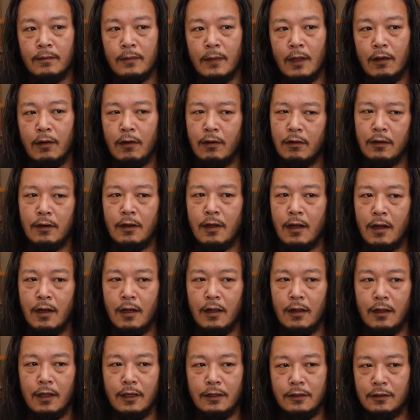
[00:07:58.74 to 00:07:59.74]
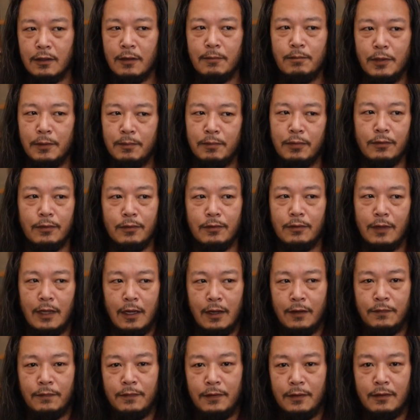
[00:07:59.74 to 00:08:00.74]
or not, like some people
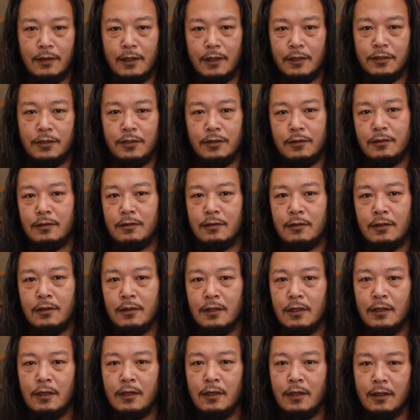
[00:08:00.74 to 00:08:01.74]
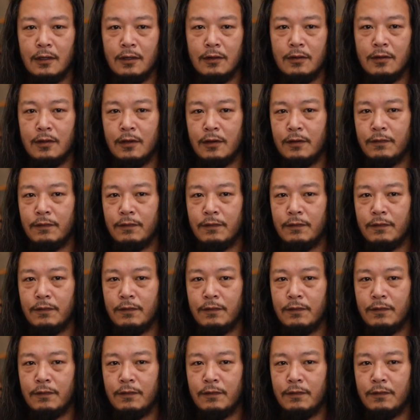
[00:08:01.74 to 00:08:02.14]
I feel like just they're